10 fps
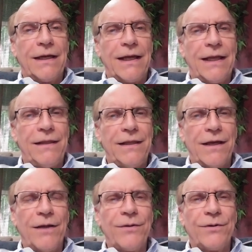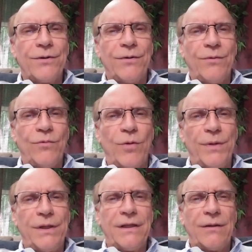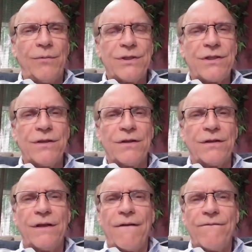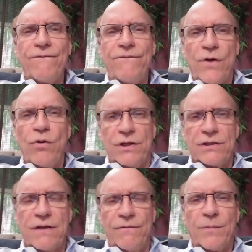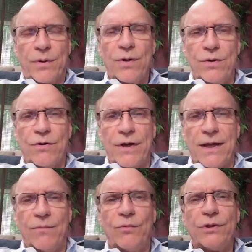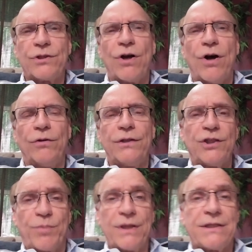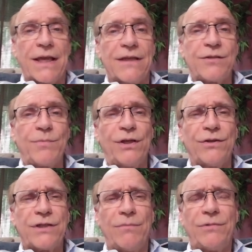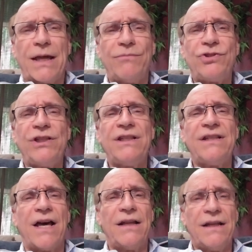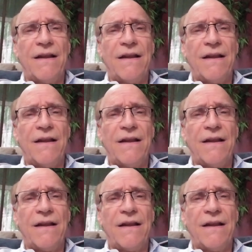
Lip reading: and the other woman that was the focus of the program was called his princess because sometimes she did not